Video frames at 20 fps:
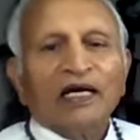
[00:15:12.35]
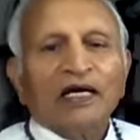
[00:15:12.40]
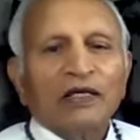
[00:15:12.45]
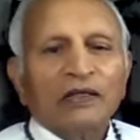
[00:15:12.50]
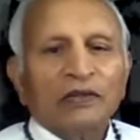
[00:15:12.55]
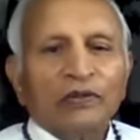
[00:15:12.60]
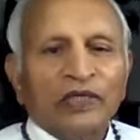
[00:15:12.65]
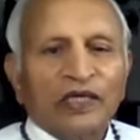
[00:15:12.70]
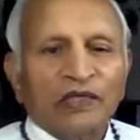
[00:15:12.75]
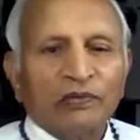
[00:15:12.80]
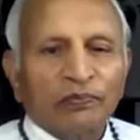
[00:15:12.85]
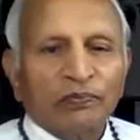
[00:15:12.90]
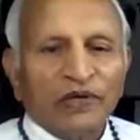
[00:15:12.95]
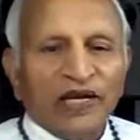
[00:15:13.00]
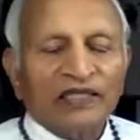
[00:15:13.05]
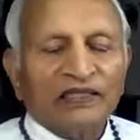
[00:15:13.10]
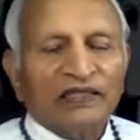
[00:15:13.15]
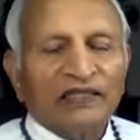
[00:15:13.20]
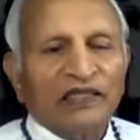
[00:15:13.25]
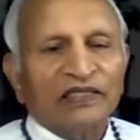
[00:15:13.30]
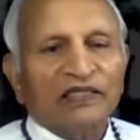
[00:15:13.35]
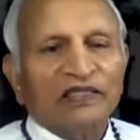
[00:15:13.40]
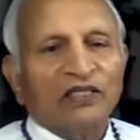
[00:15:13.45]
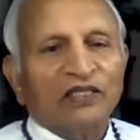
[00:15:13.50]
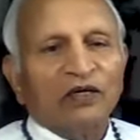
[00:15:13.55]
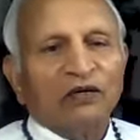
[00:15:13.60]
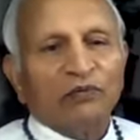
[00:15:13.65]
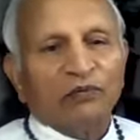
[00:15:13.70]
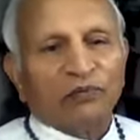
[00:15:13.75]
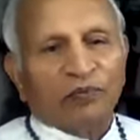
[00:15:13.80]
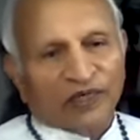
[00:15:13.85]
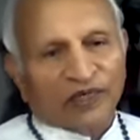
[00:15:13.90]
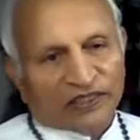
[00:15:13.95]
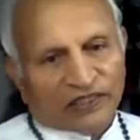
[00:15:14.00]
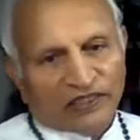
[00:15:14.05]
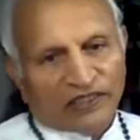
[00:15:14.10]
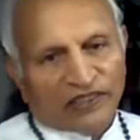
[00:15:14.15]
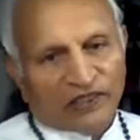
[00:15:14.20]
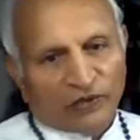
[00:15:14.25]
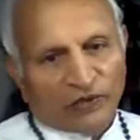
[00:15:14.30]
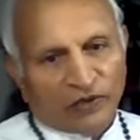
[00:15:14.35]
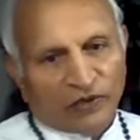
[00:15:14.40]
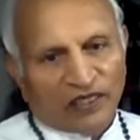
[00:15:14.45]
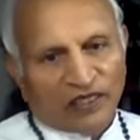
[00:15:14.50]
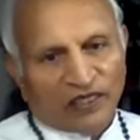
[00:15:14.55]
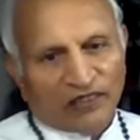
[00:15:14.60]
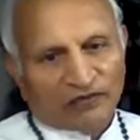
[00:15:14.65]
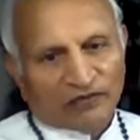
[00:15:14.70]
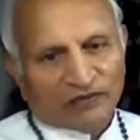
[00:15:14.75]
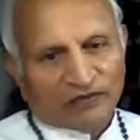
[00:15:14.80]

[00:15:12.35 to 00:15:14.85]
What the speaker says: you can practice bhakti yoga.